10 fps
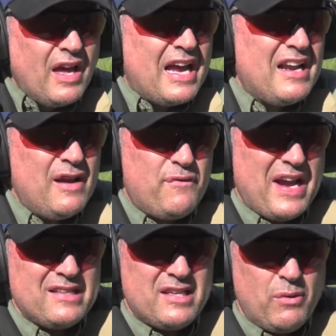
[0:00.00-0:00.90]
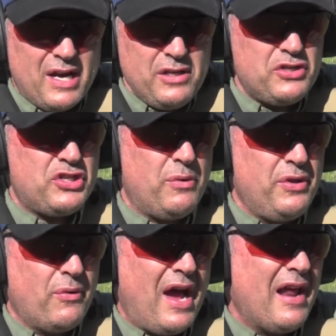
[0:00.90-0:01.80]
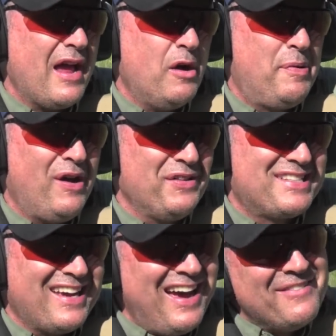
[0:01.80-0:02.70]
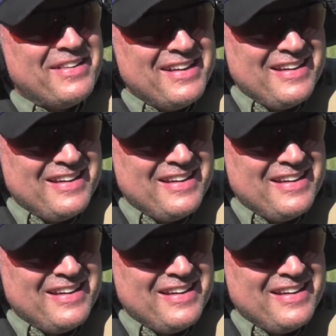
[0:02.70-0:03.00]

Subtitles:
Hey, Nutnfancy, why don't you shoot with your right eye open all the time?